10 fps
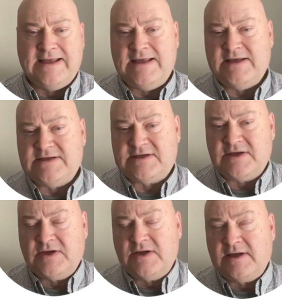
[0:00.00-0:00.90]
is
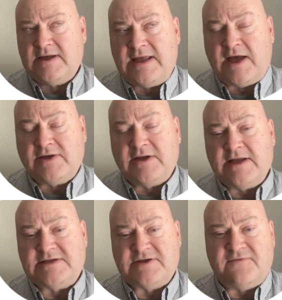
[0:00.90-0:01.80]

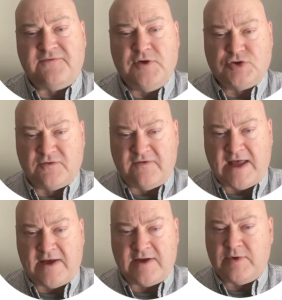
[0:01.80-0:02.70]
calculates the future
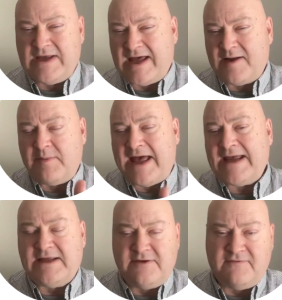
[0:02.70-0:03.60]
value, and we kind of
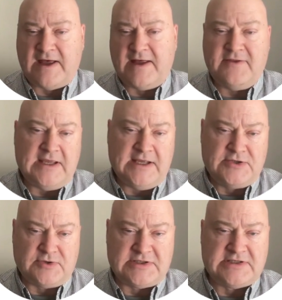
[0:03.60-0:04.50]
back in to find the
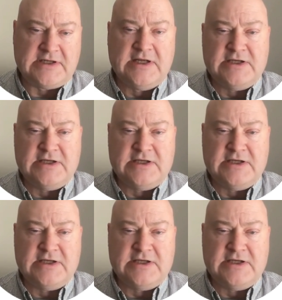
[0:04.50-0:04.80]
interest.